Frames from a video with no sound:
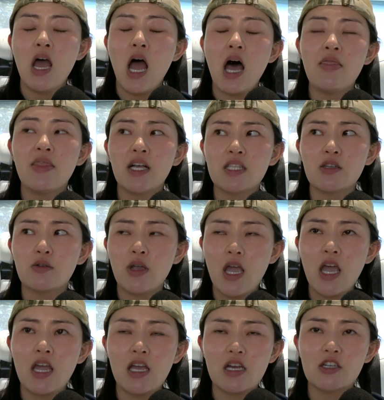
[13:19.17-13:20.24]
And that's
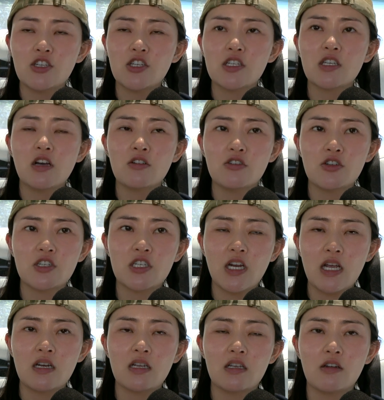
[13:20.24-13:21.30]
okay. It's just
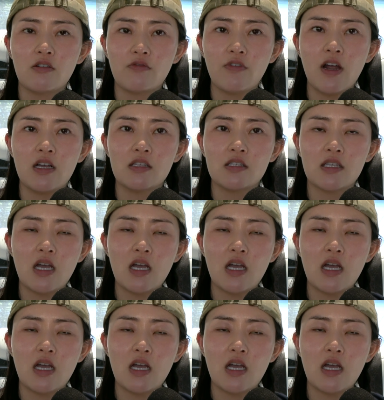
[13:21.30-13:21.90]
understanding your friends.